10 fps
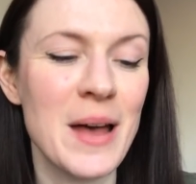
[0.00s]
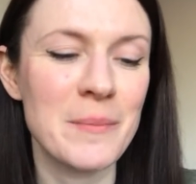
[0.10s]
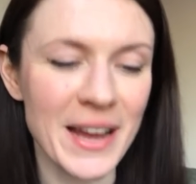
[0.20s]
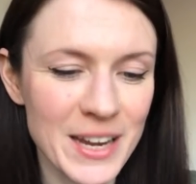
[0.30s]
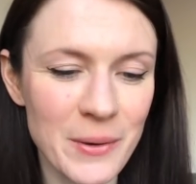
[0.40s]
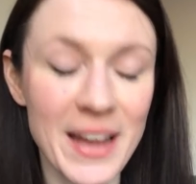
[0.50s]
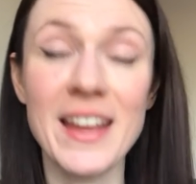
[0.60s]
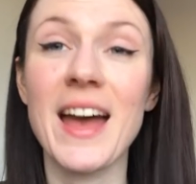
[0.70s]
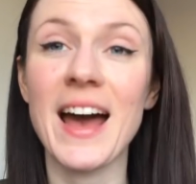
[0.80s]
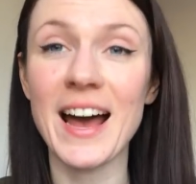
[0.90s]
But anyway,
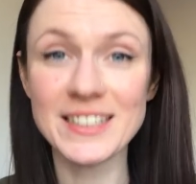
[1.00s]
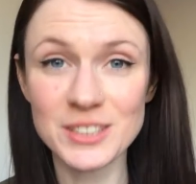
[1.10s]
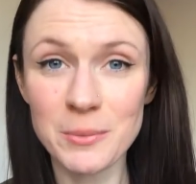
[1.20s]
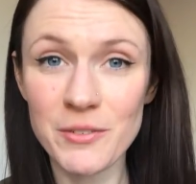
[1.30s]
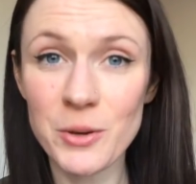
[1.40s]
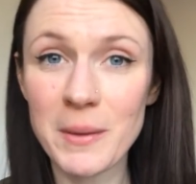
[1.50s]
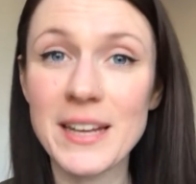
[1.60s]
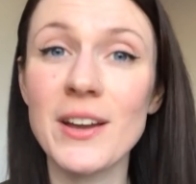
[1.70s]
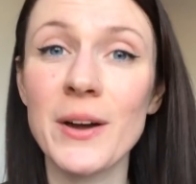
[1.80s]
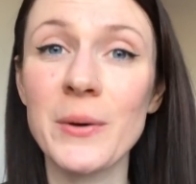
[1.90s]
as some of you may
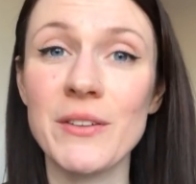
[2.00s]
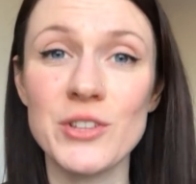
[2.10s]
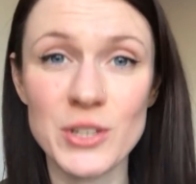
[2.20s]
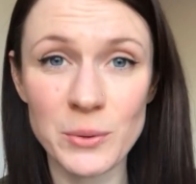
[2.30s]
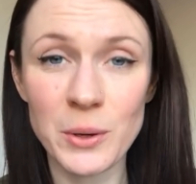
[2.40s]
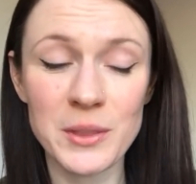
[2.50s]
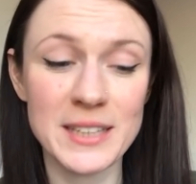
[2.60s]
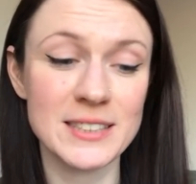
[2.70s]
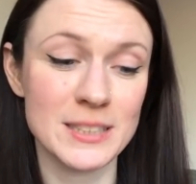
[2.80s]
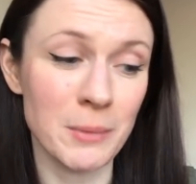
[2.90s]
know, if you don't know
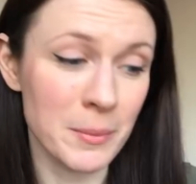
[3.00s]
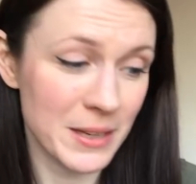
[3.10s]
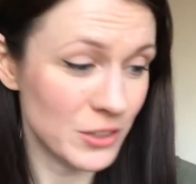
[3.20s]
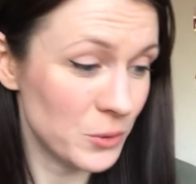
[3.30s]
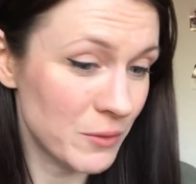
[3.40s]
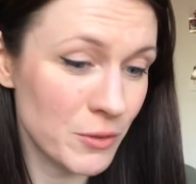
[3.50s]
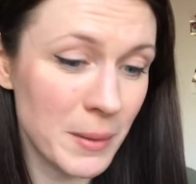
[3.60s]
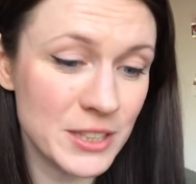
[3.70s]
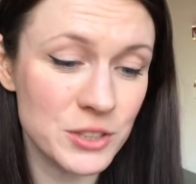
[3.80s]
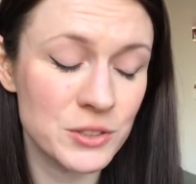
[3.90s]
this, this might be a new
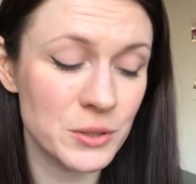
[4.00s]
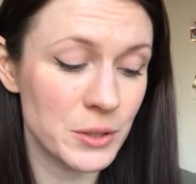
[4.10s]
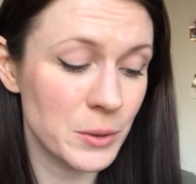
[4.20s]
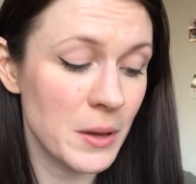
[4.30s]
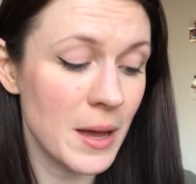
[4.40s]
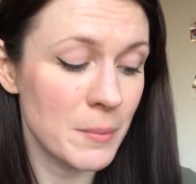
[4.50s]
information to you,